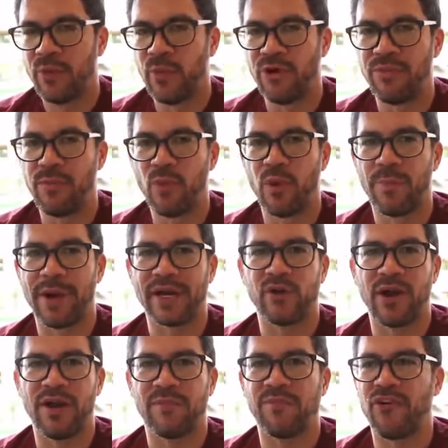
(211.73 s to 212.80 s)
where my
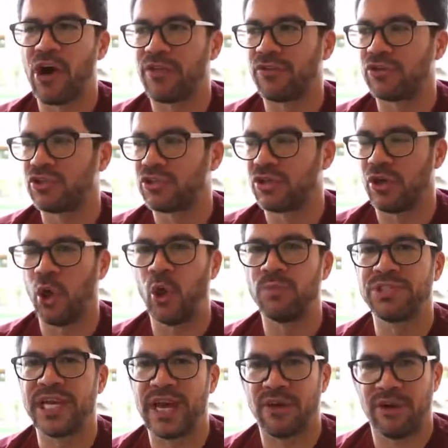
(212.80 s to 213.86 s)
grandfather's
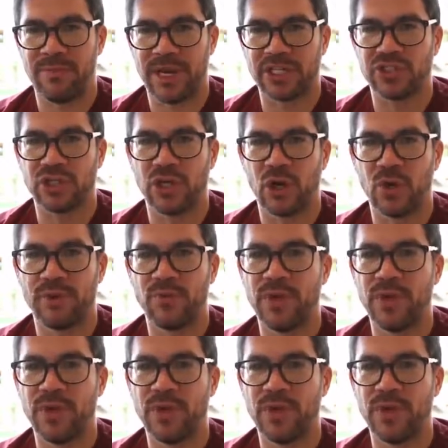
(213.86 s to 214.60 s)
hometown in Mexico,